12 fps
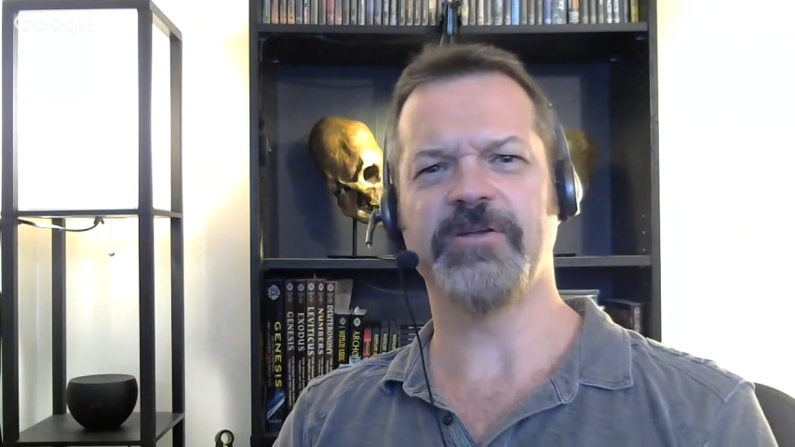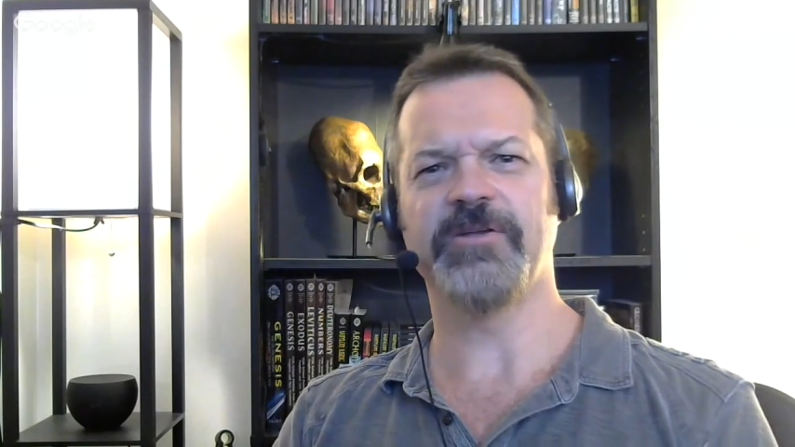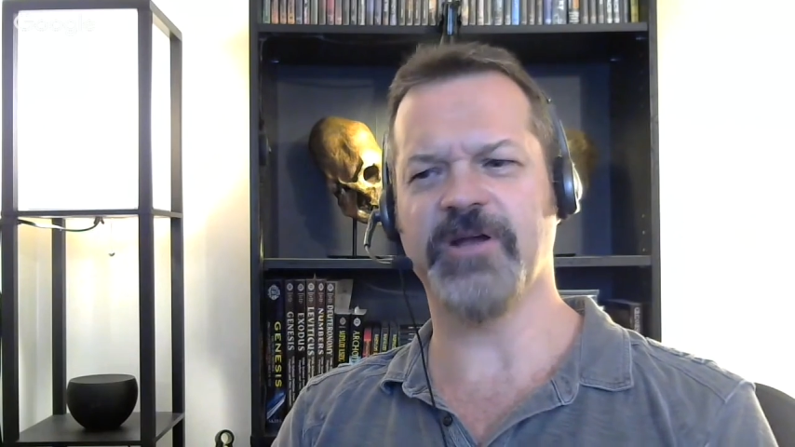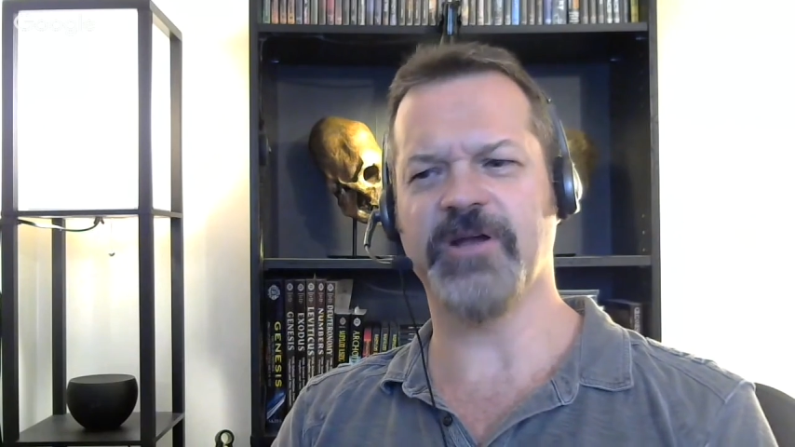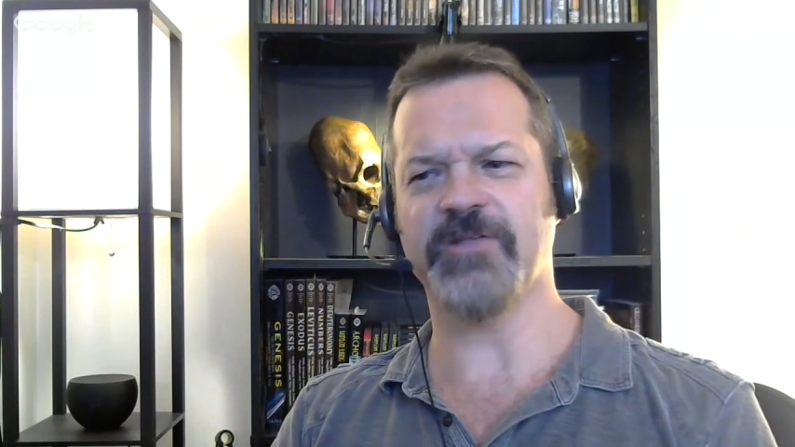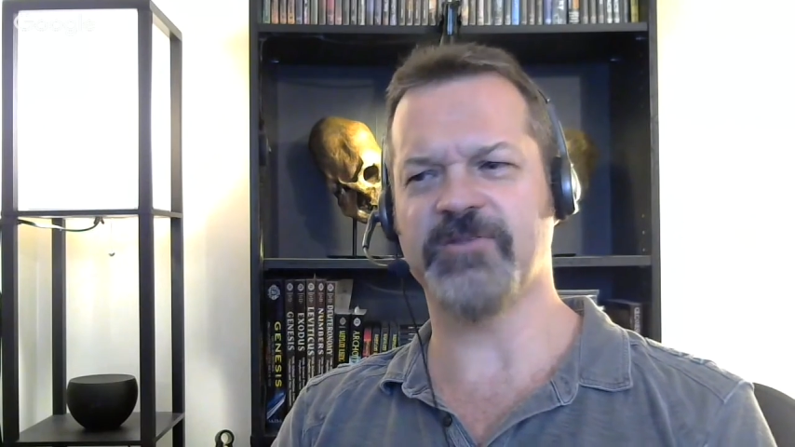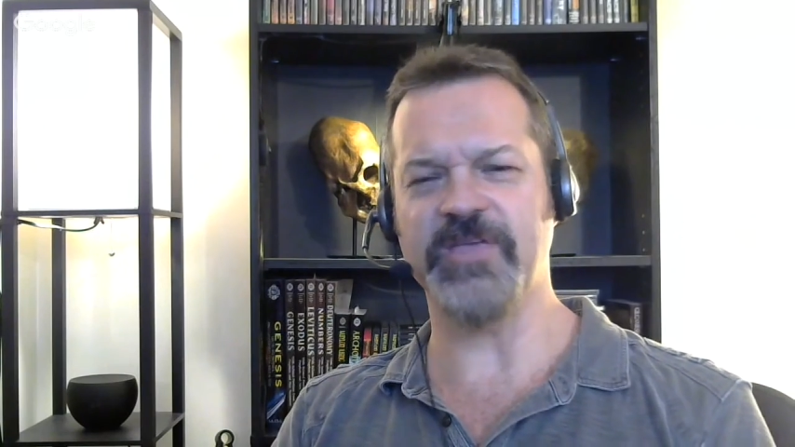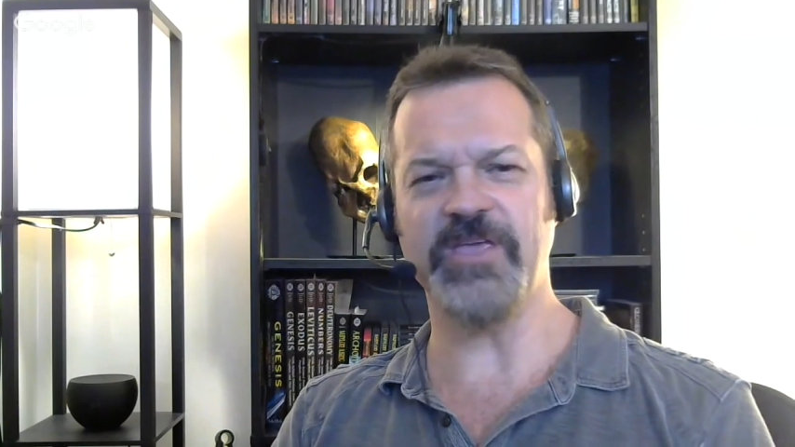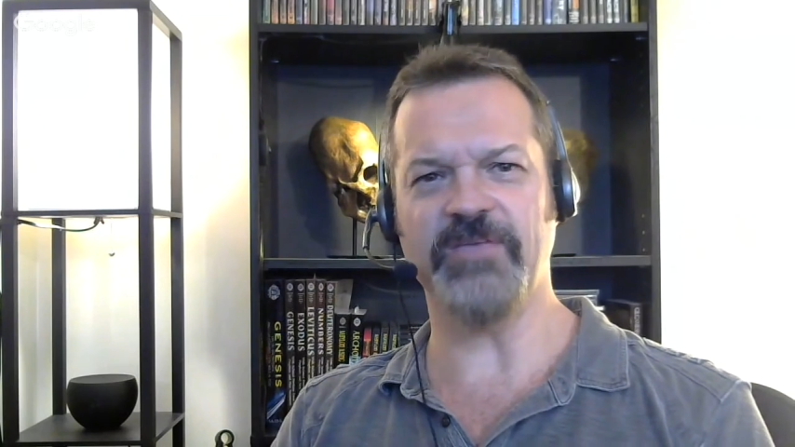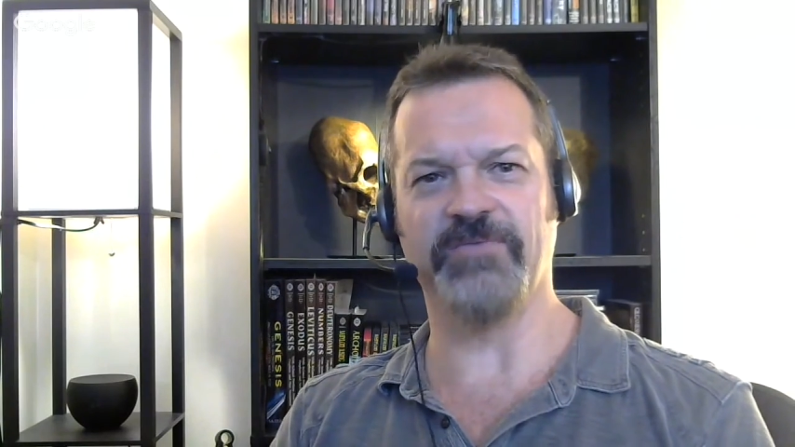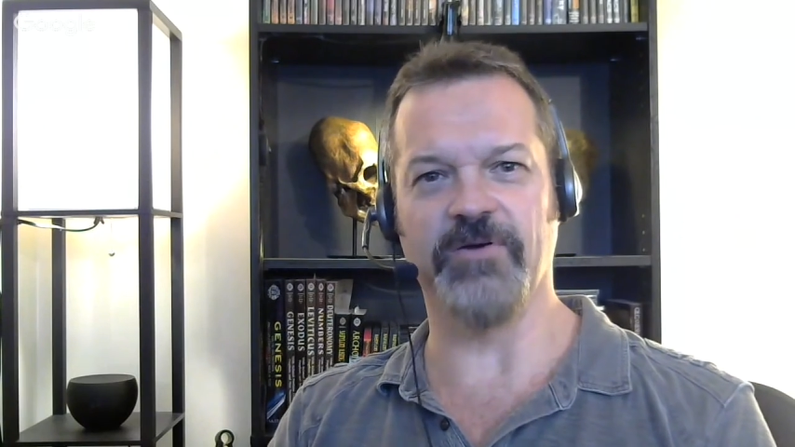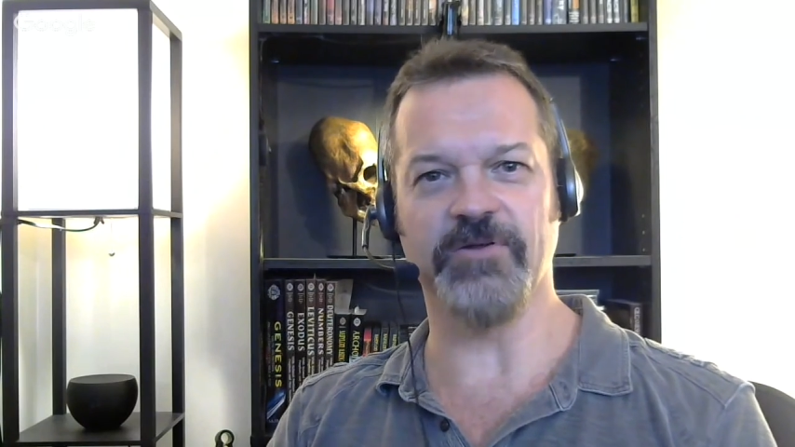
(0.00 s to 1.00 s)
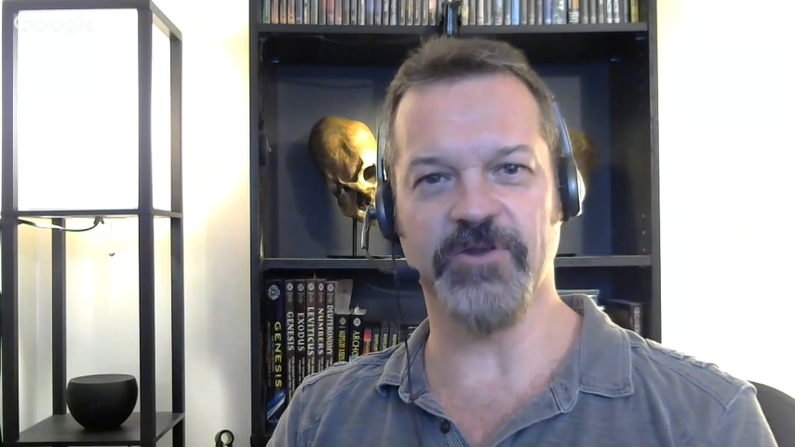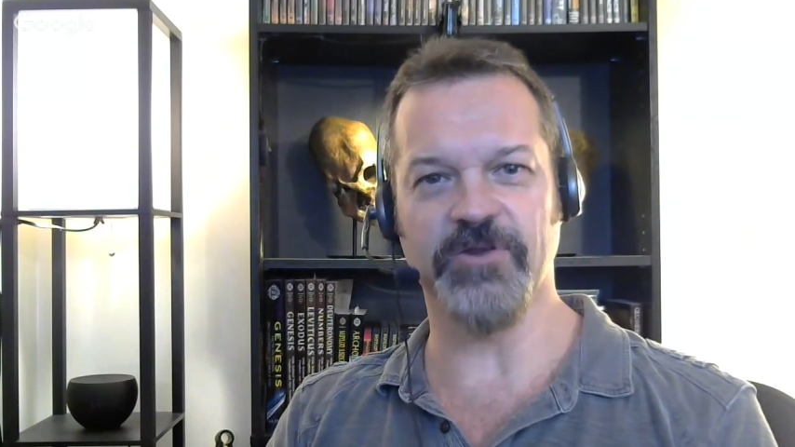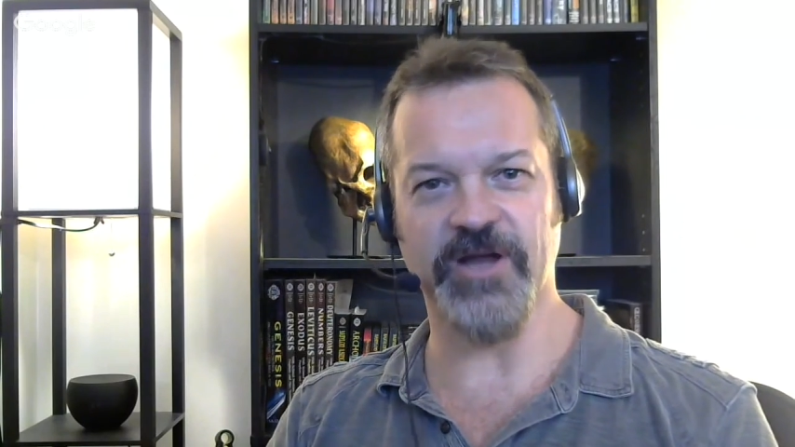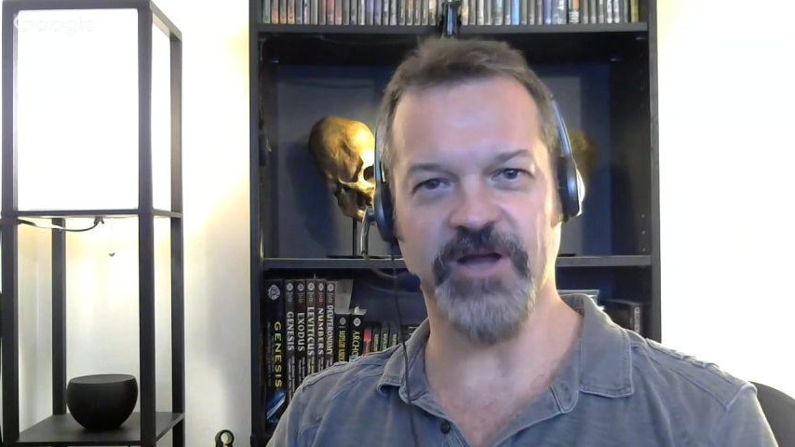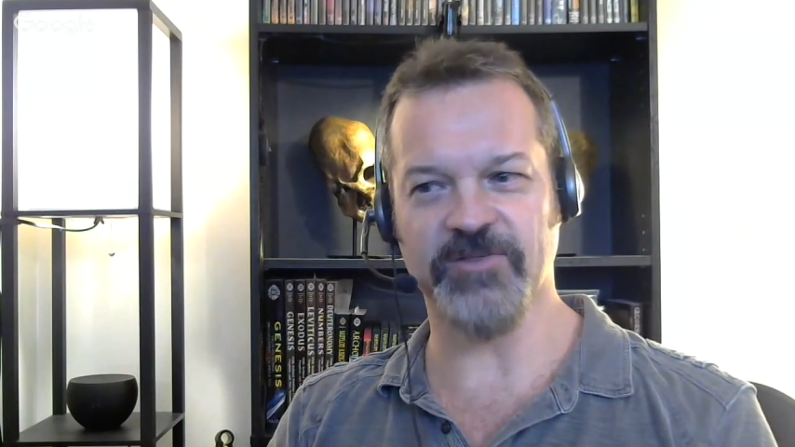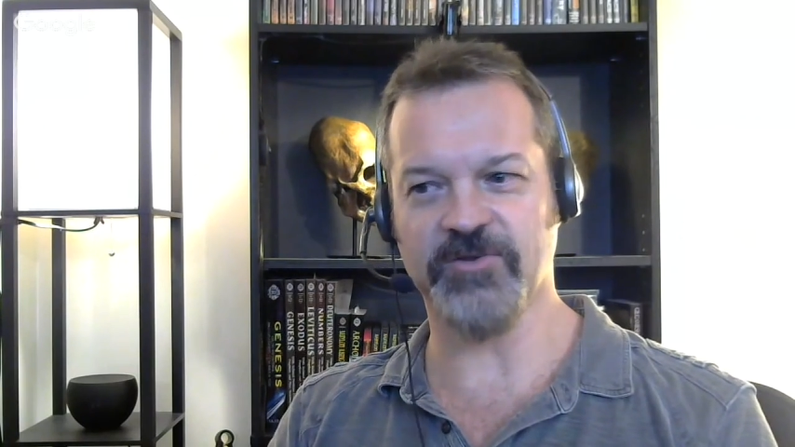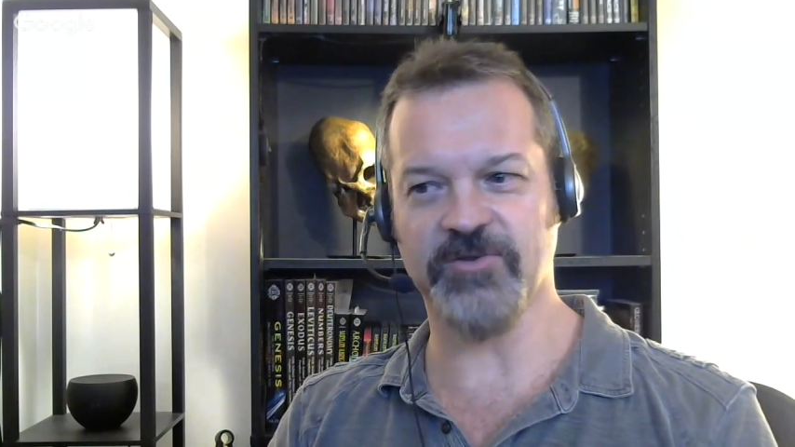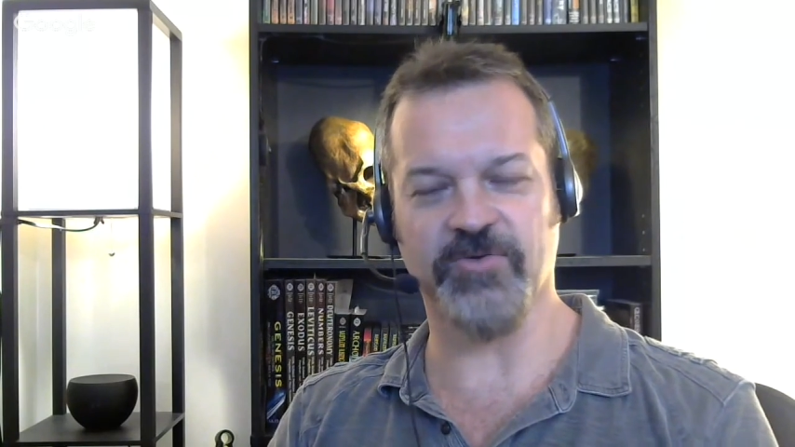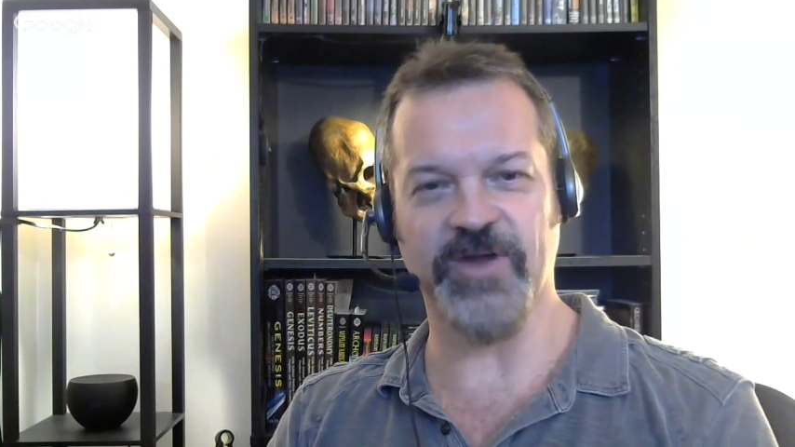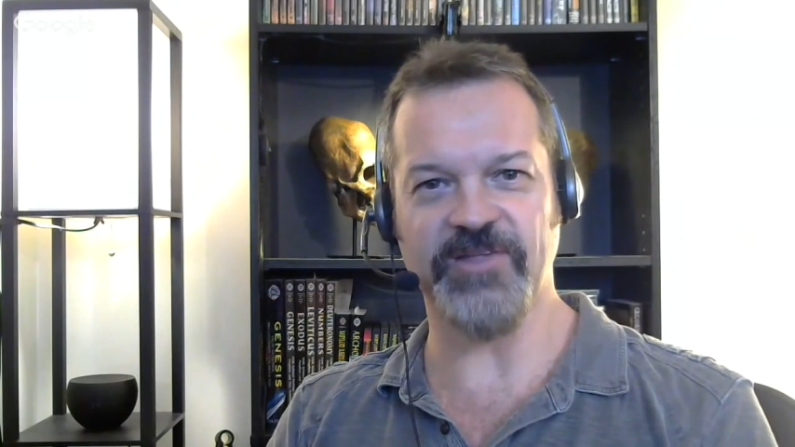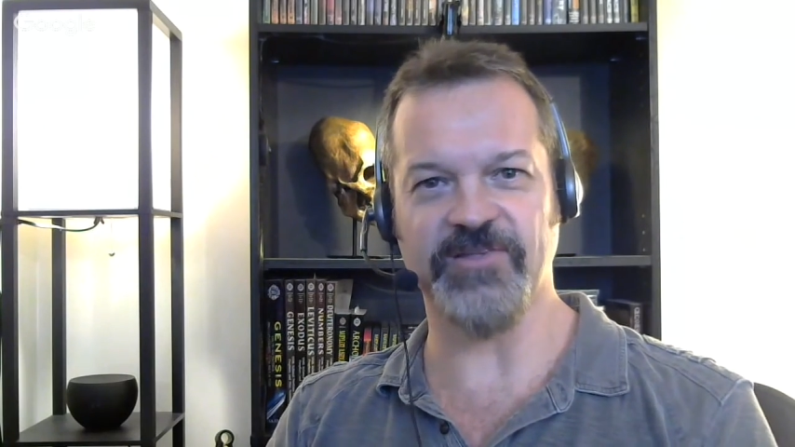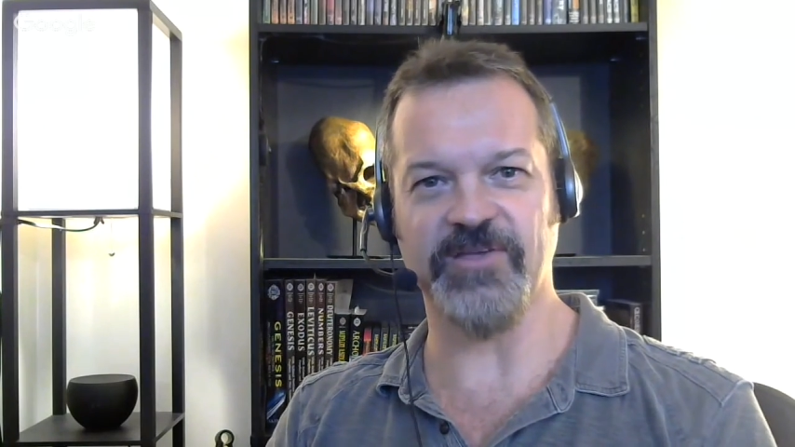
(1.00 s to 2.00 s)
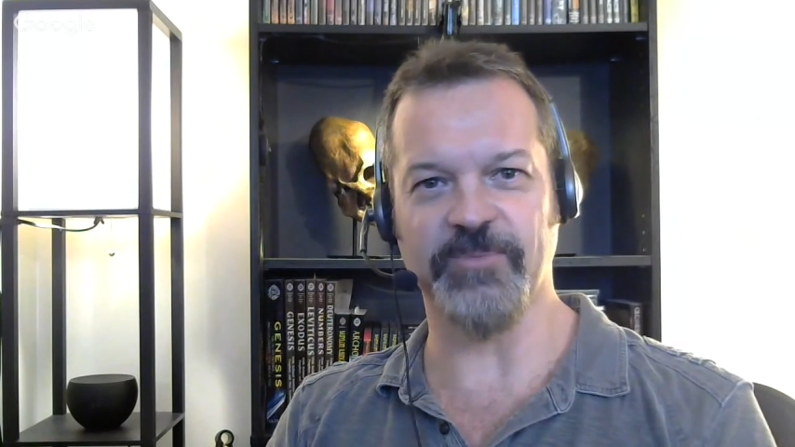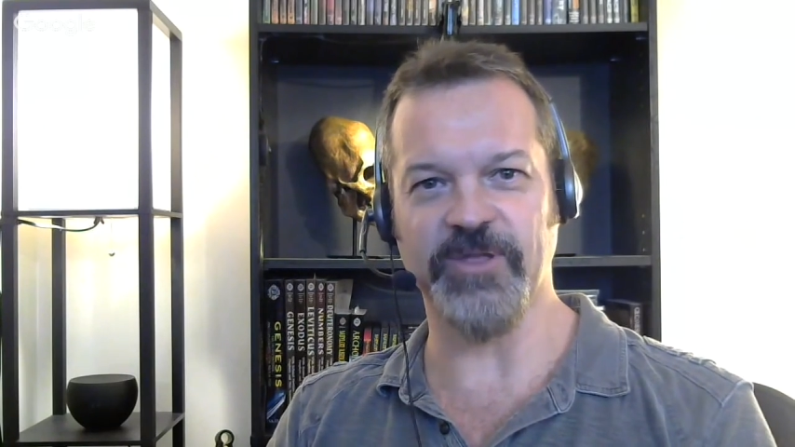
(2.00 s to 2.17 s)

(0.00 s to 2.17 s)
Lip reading: Your God's evil. Your God is crazy.